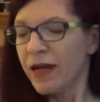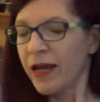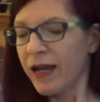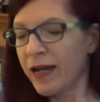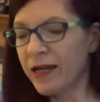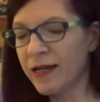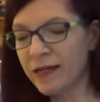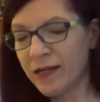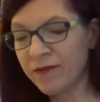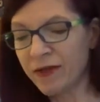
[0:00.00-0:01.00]

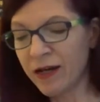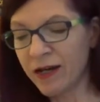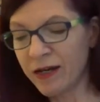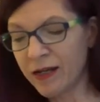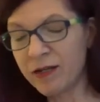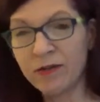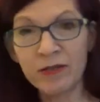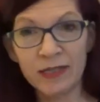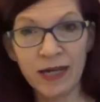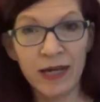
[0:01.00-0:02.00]
and I've got a new
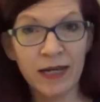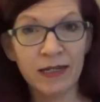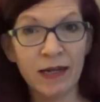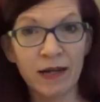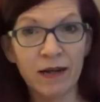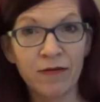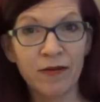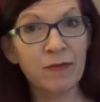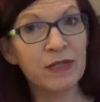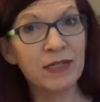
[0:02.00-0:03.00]
set of
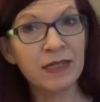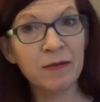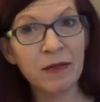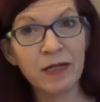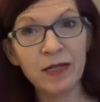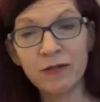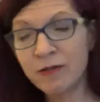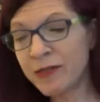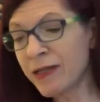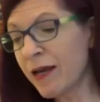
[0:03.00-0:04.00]
images that I'm going to
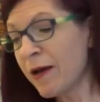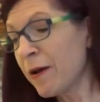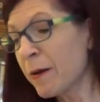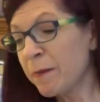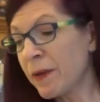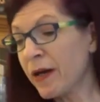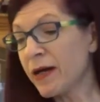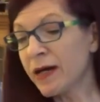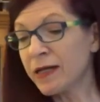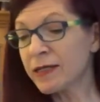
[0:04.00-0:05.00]
use.
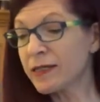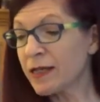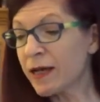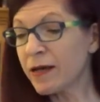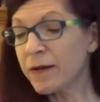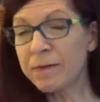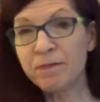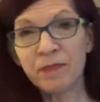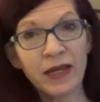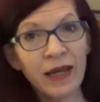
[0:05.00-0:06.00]
But
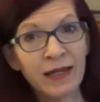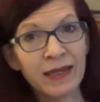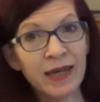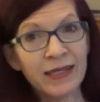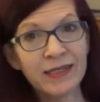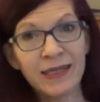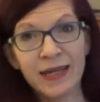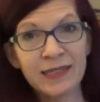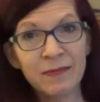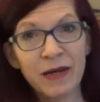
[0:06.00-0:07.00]
yeah,
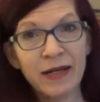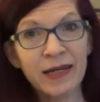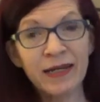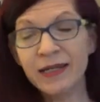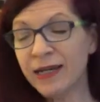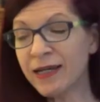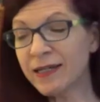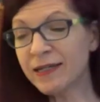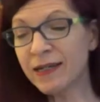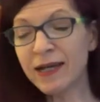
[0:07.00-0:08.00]
that's about it,
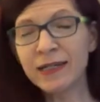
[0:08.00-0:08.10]
and I